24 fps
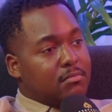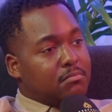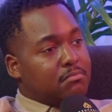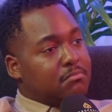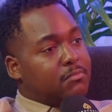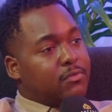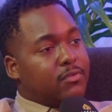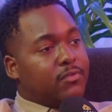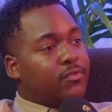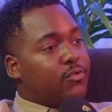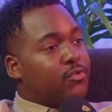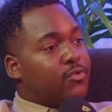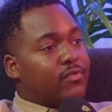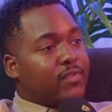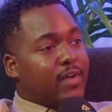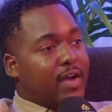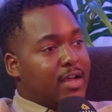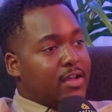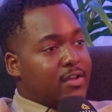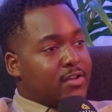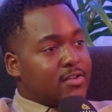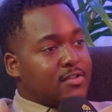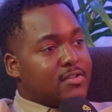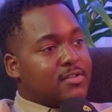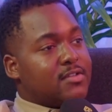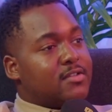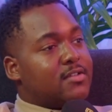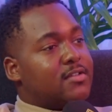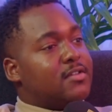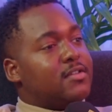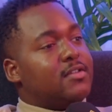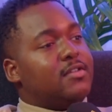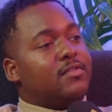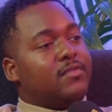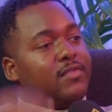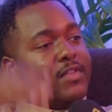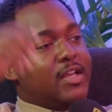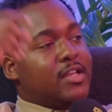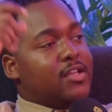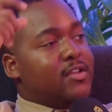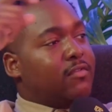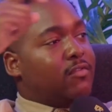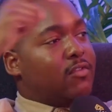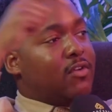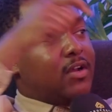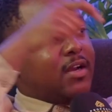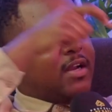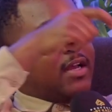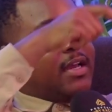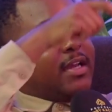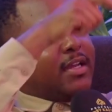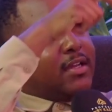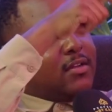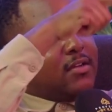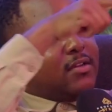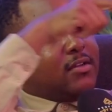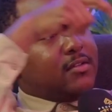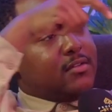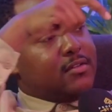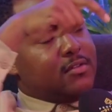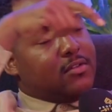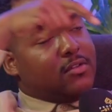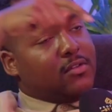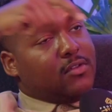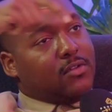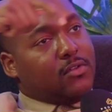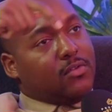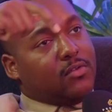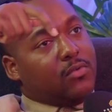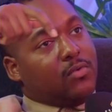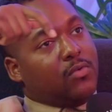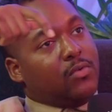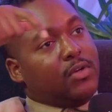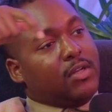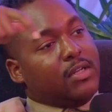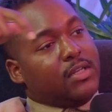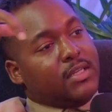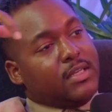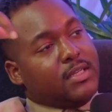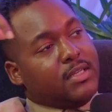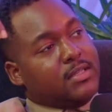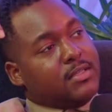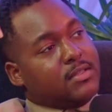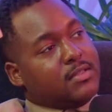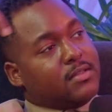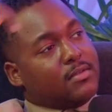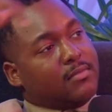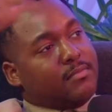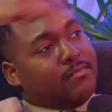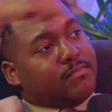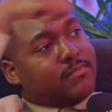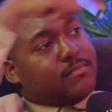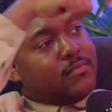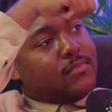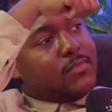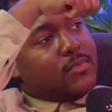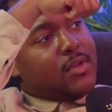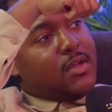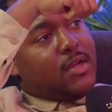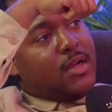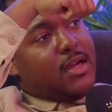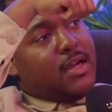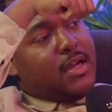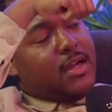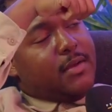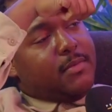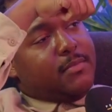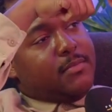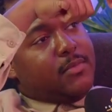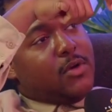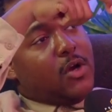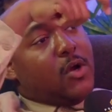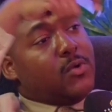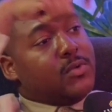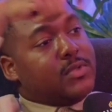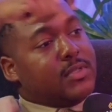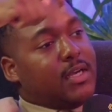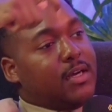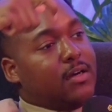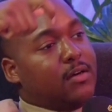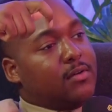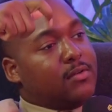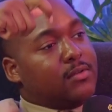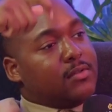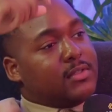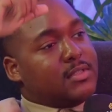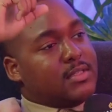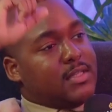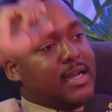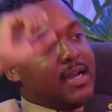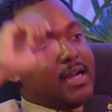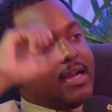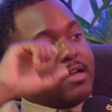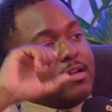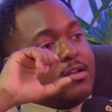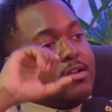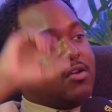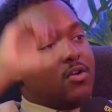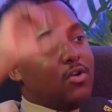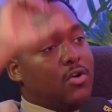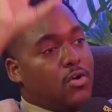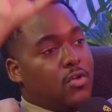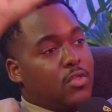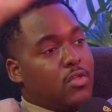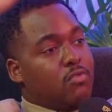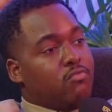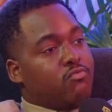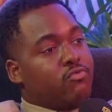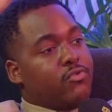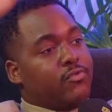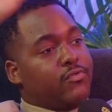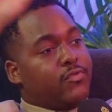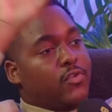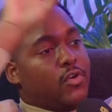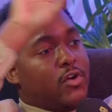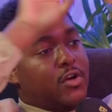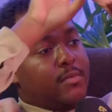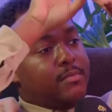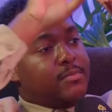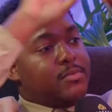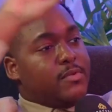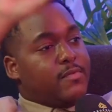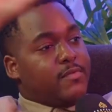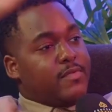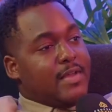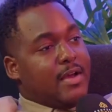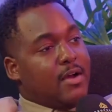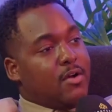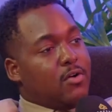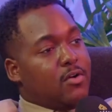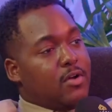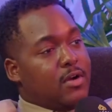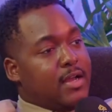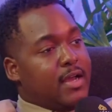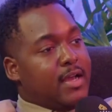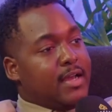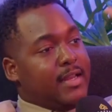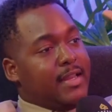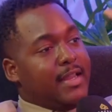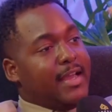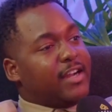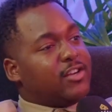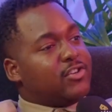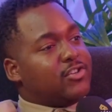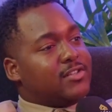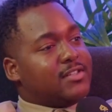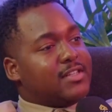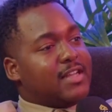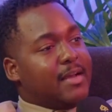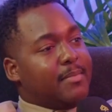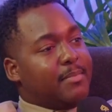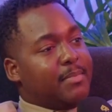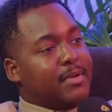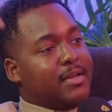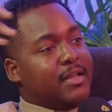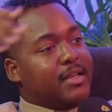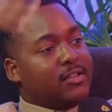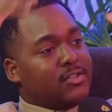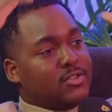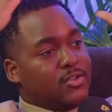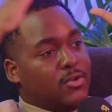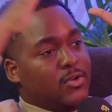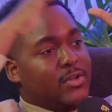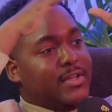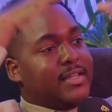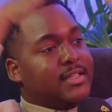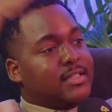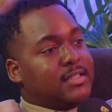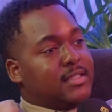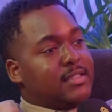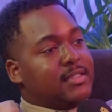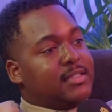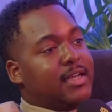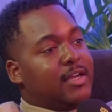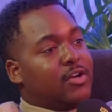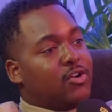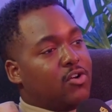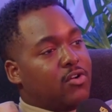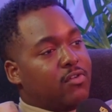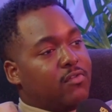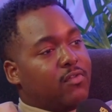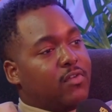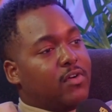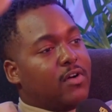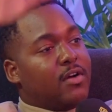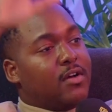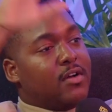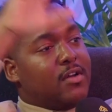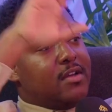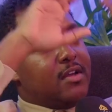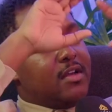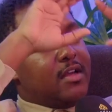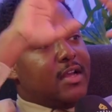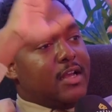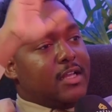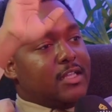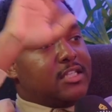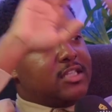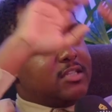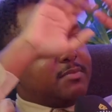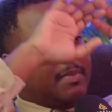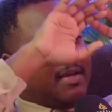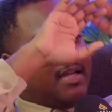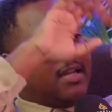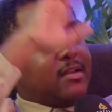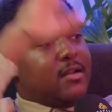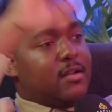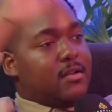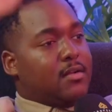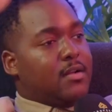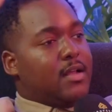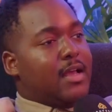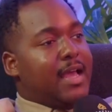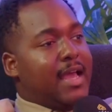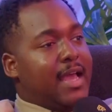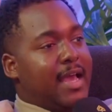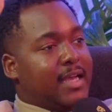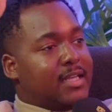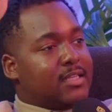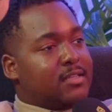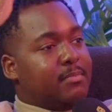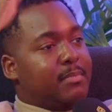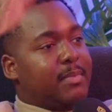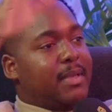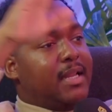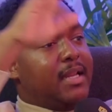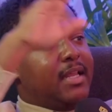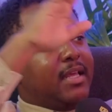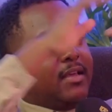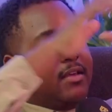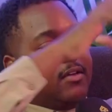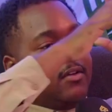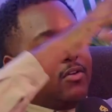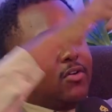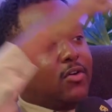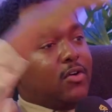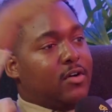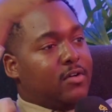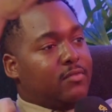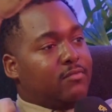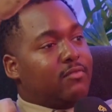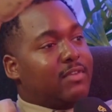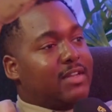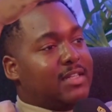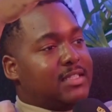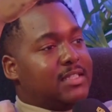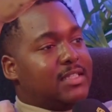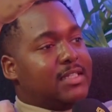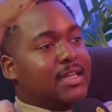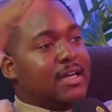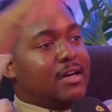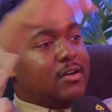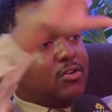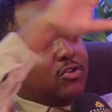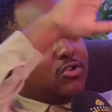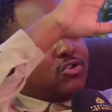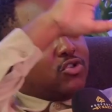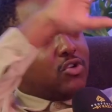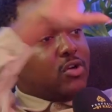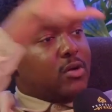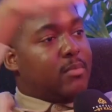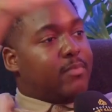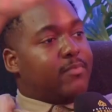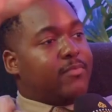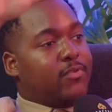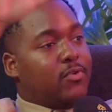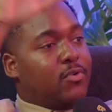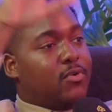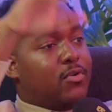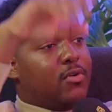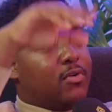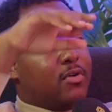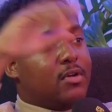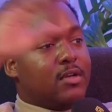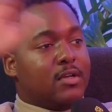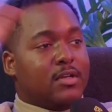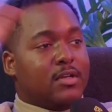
Foo Fighters. Then you've got like all of these hotels that on the rooftop, you've now got like lectures happening. So LinkedIn take over and spend X milli on renting out the top floor.